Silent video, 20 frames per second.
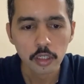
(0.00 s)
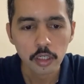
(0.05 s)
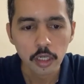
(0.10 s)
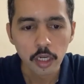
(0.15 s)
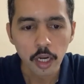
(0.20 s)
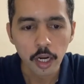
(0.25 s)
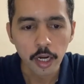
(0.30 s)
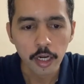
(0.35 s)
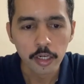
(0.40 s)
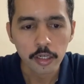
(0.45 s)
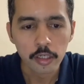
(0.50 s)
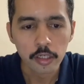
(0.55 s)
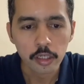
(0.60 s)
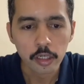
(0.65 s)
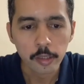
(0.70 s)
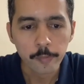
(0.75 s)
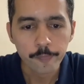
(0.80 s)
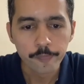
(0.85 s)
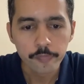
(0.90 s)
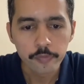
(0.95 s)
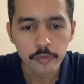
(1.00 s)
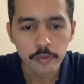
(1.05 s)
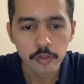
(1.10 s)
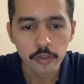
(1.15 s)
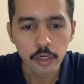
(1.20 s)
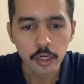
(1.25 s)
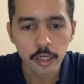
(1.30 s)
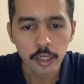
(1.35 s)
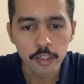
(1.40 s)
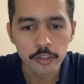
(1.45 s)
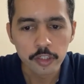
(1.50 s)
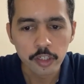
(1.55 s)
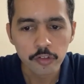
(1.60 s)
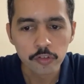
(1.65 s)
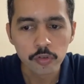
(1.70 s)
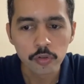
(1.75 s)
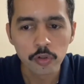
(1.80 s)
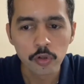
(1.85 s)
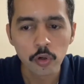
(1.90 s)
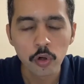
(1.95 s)
And again, just
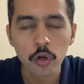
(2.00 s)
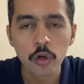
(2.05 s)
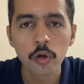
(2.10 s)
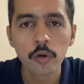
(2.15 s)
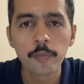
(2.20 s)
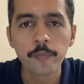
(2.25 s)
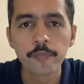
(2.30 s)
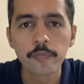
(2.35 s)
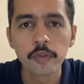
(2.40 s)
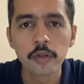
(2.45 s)
to draw